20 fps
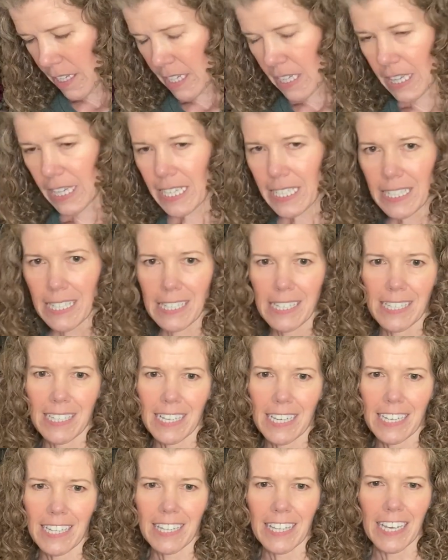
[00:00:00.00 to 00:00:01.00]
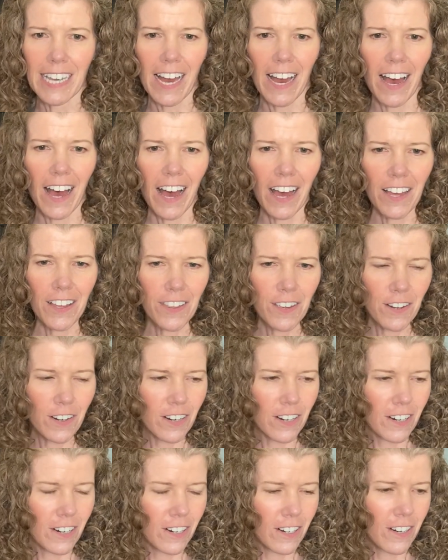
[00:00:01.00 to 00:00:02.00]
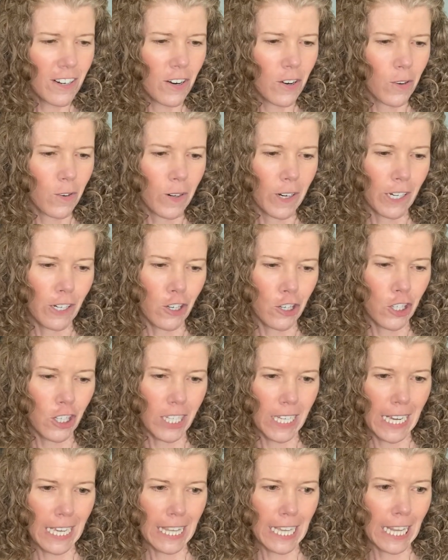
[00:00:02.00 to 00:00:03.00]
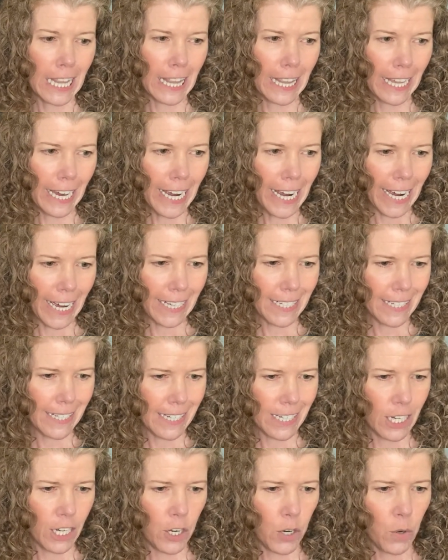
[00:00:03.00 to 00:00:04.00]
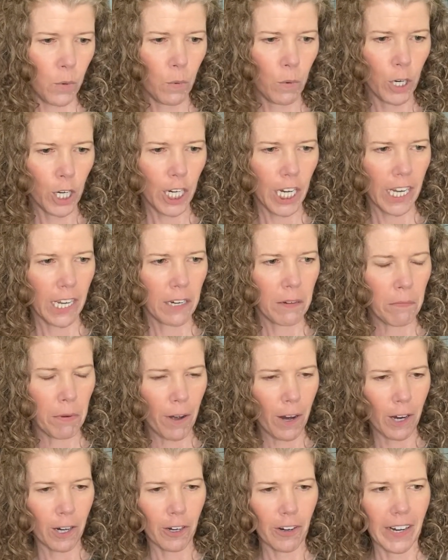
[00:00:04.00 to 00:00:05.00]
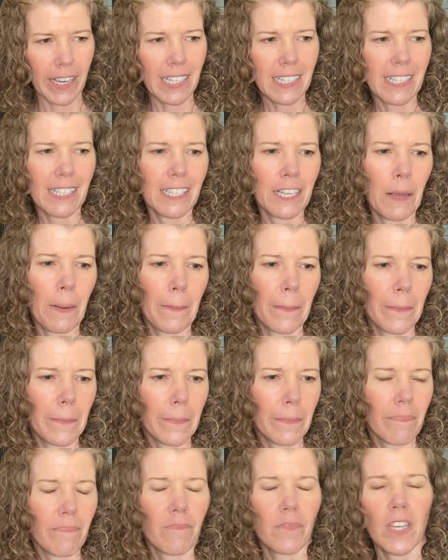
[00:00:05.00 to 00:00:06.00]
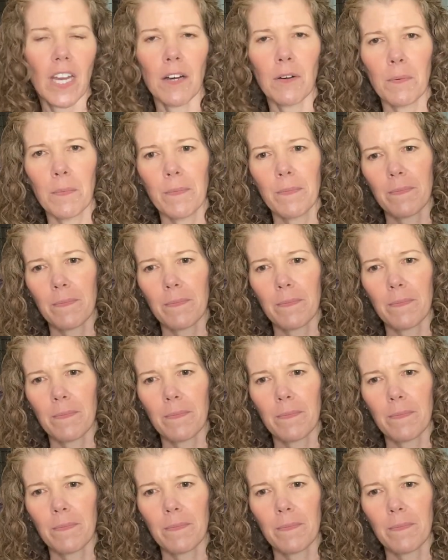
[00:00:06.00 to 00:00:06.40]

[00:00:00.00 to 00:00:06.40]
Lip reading: Let's see, the other, or I should say the last work in progress. Oh,